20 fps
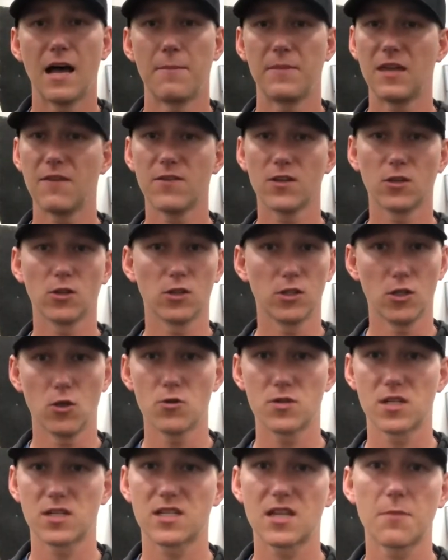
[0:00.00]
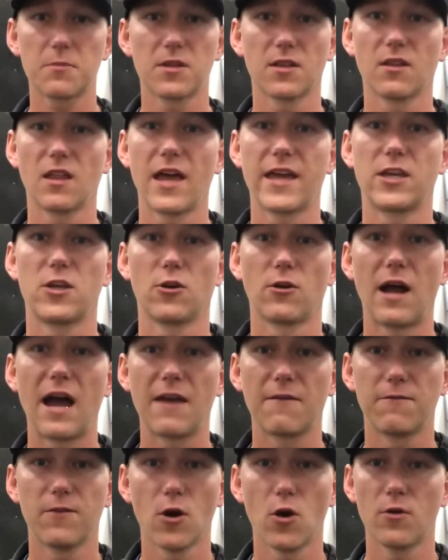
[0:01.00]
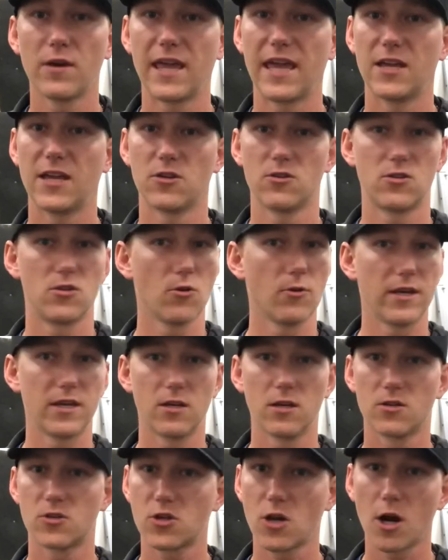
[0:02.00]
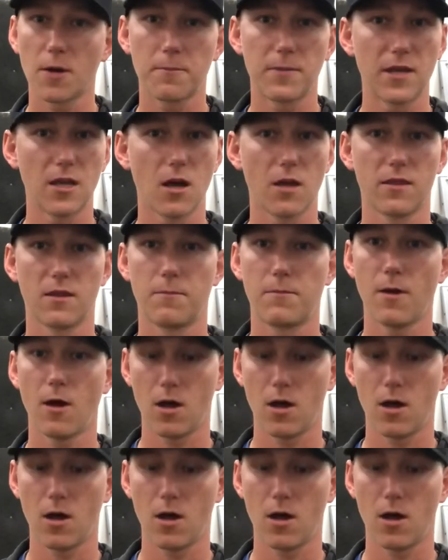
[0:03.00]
Even using something like your iPhone and doing Sharpie on